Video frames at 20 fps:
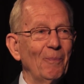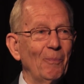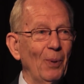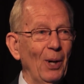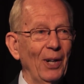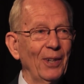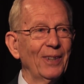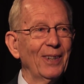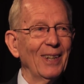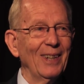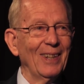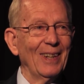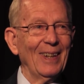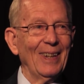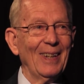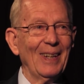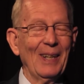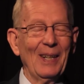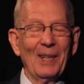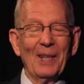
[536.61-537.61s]
but
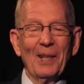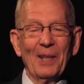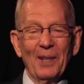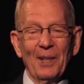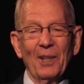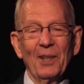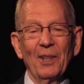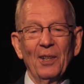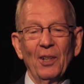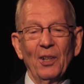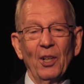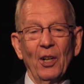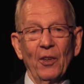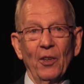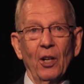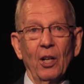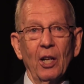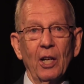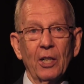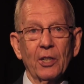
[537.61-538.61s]

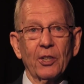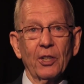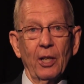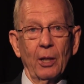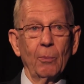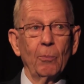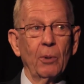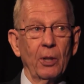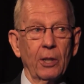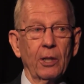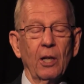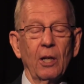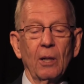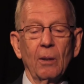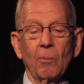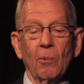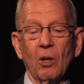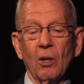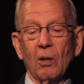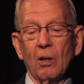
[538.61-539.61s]
nonetheless that
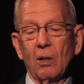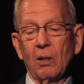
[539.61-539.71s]
became